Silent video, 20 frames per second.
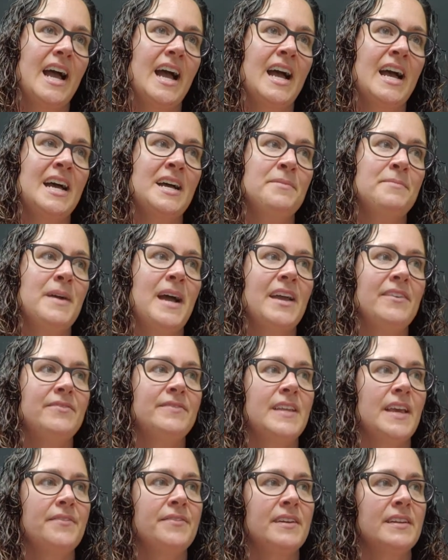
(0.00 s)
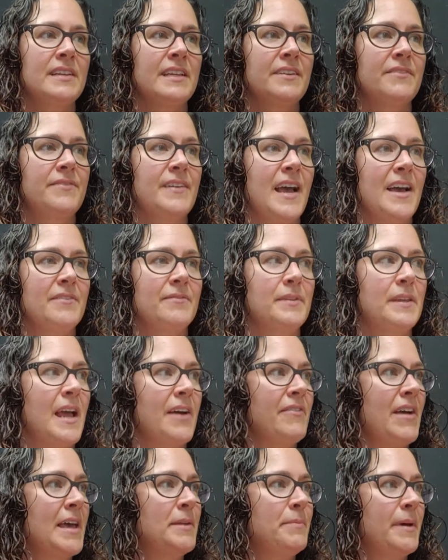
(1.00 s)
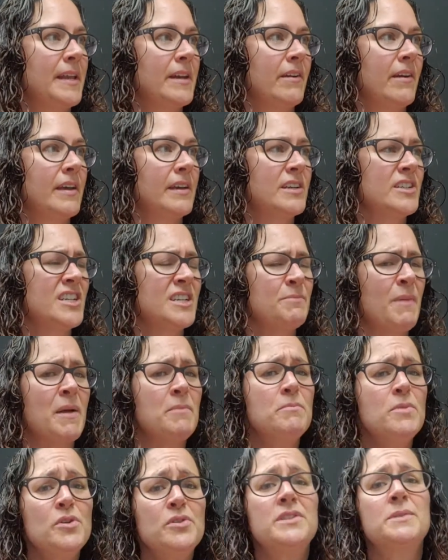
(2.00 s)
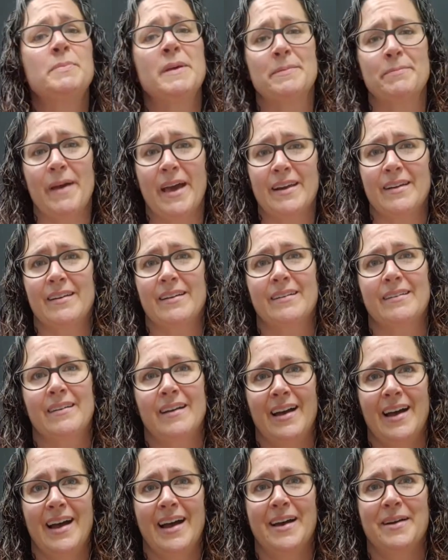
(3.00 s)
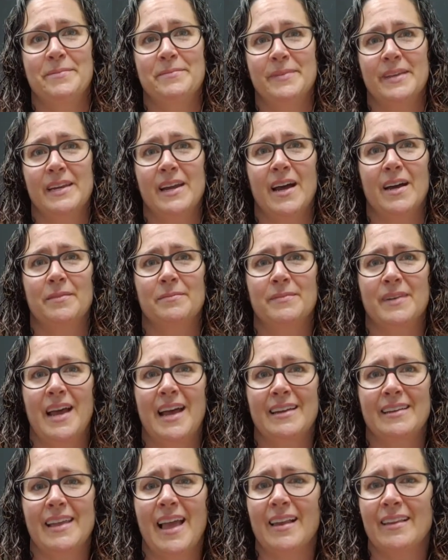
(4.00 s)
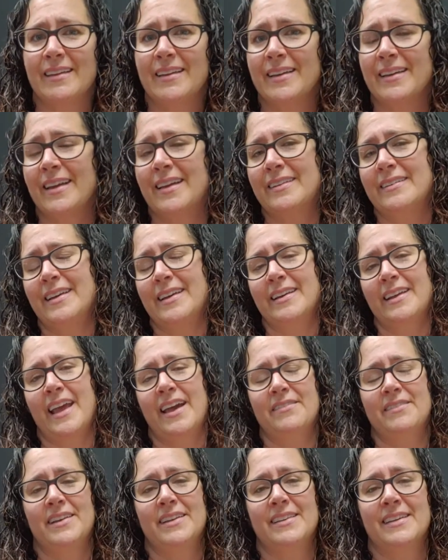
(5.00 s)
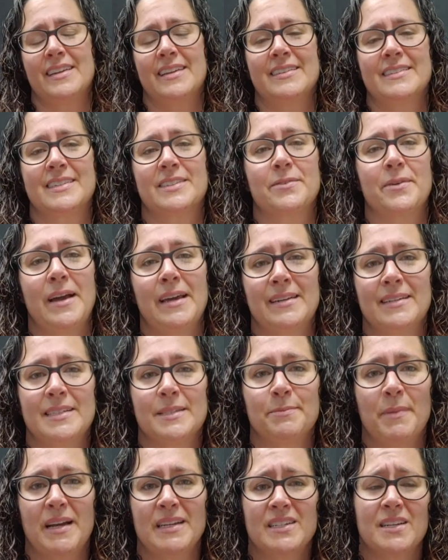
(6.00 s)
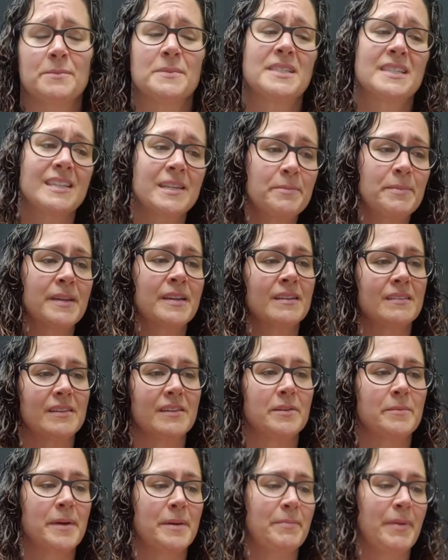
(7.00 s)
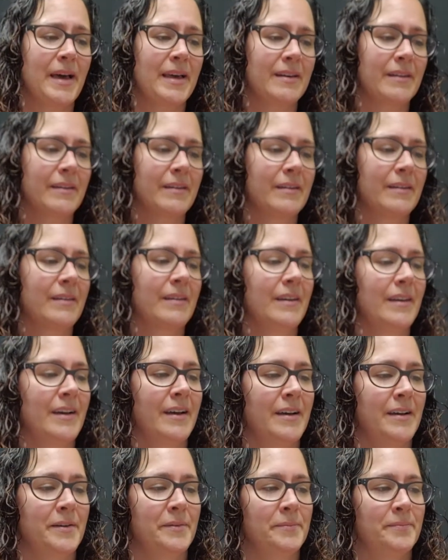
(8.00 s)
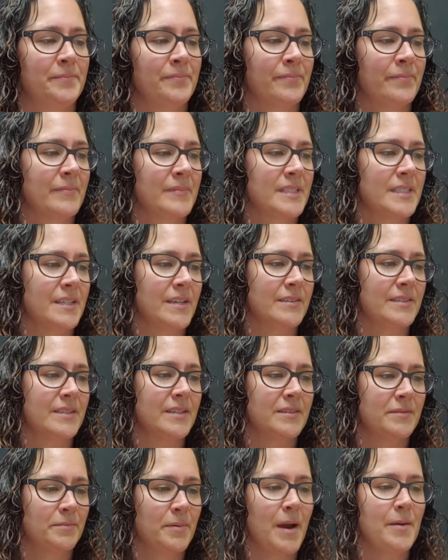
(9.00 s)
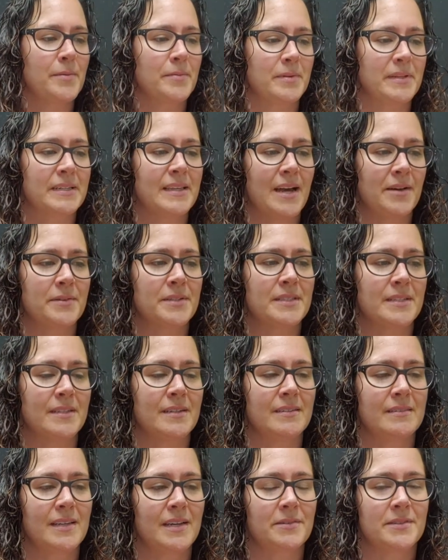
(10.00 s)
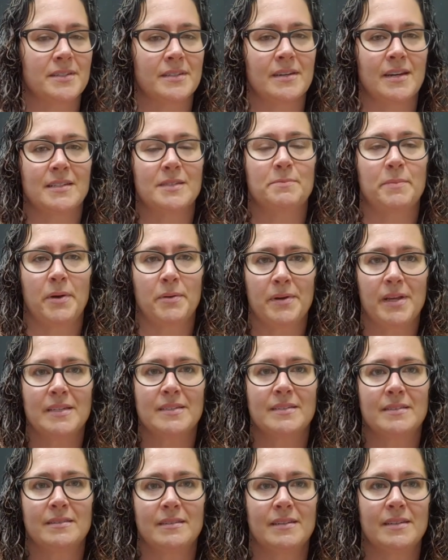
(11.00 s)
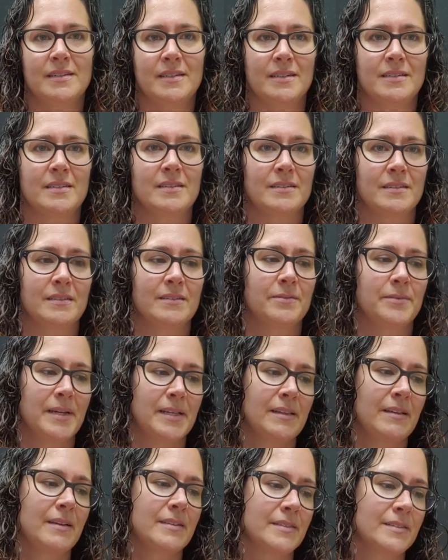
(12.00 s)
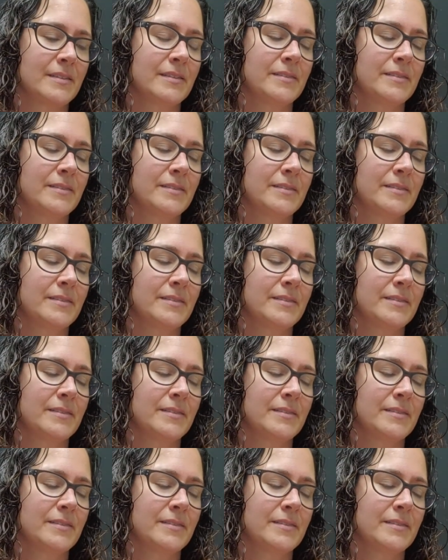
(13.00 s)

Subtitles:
I've had better energy. My mood's been better. I'm not yelling at Kevin and the kids quite as much. I'm sleeping a little bit better. So probably that was a nice bonus in addition to the weight loss.